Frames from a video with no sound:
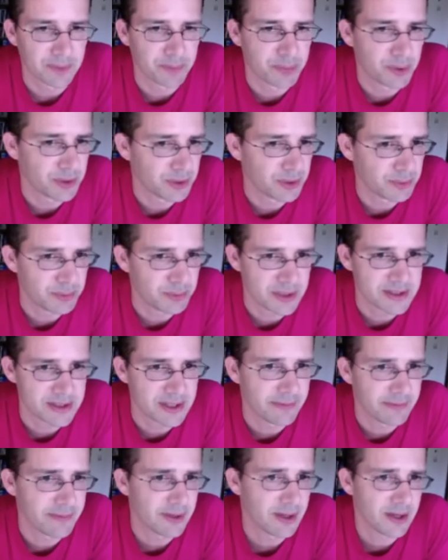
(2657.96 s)
pawn on
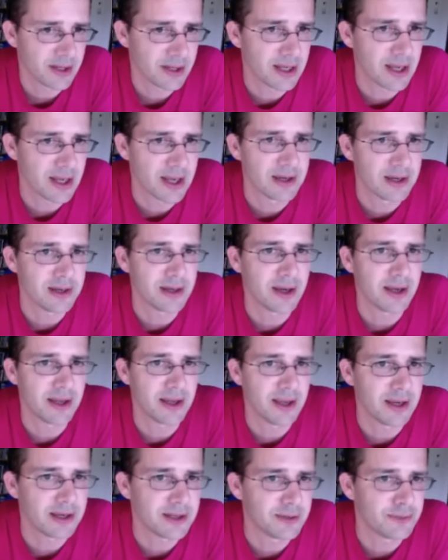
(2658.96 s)
b7 and again I
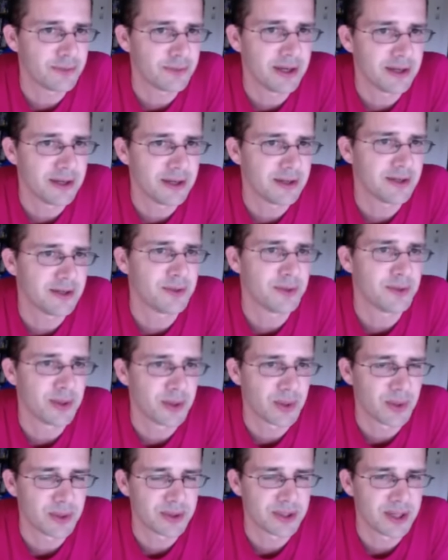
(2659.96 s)
activate it to the
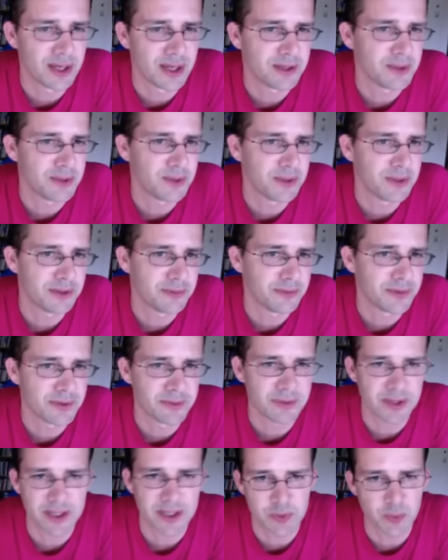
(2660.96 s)
long diagonal in a
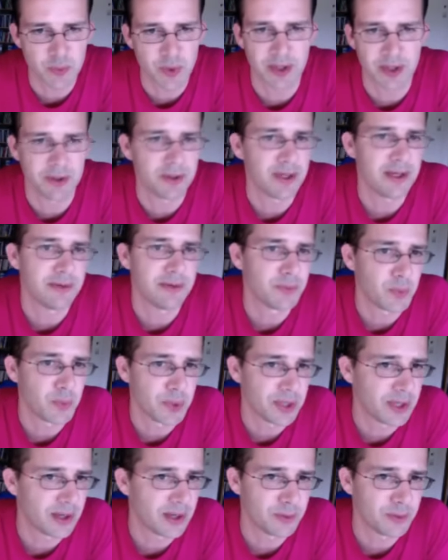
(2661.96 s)
very nice way even
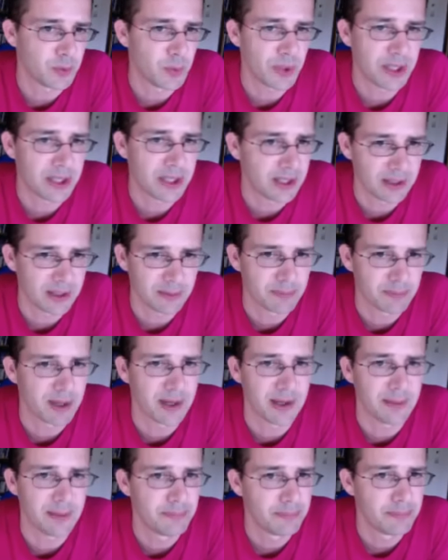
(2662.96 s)
without weakening
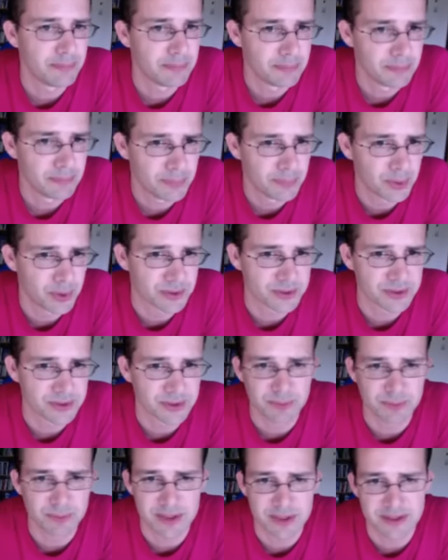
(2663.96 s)
my pawns
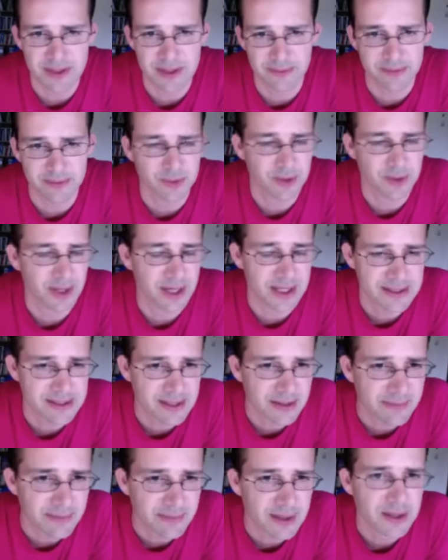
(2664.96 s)
on b7 or
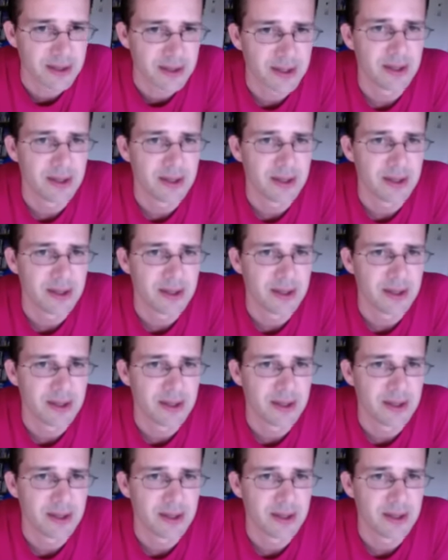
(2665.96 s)
a7.